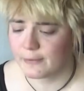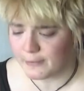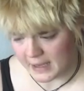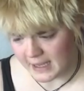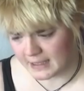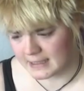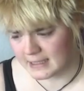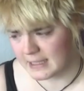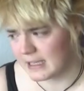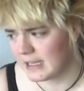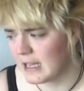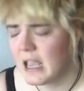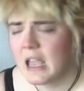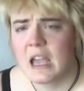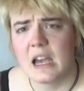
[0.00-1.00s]

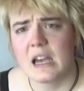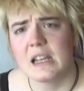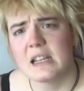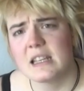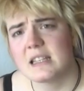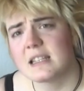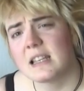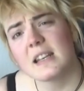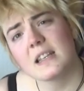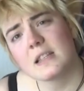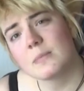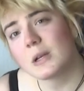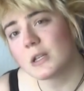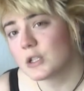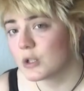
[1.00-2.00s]
fancy. And I said as
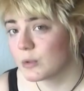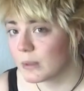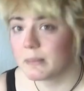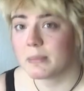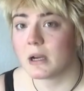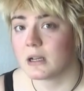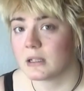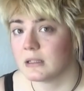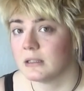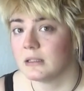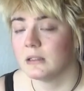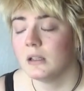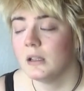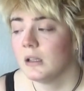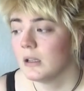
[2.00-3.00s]
much to my
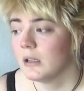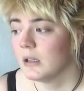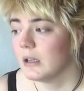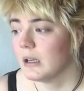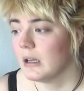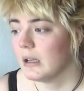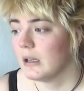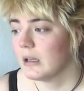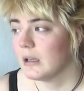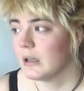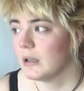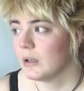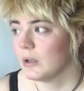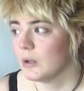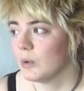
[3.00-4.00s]
partner,
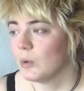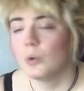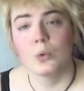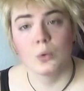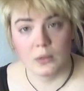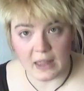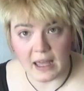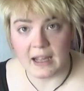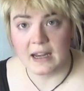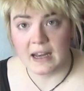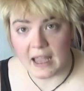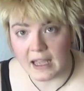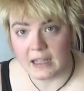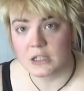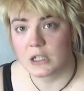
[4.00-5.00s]
who then
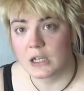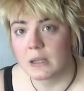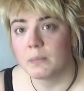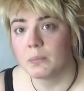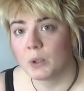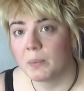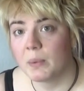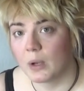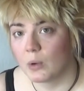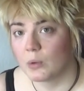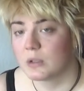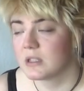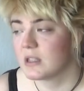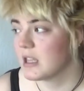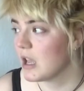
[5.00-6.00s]
actually
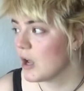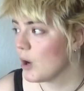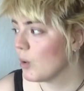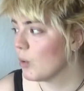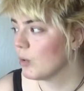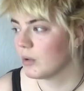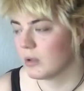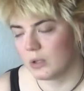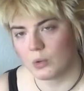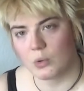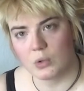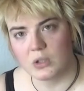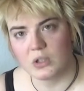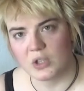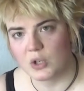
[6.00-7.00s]
proposed the whole, you
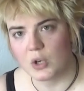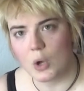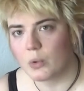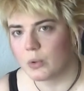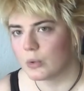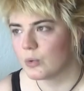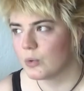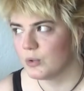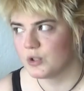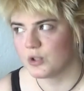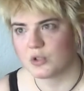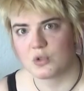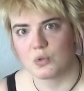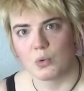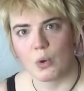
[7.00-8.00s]
could, you know, you could
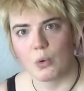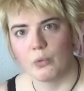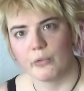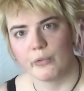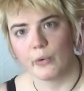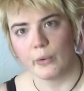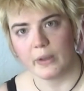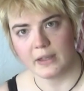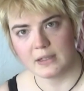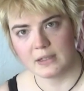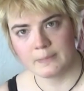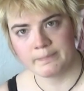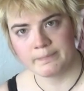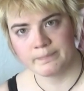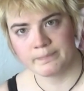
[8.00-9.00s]
just roll for it.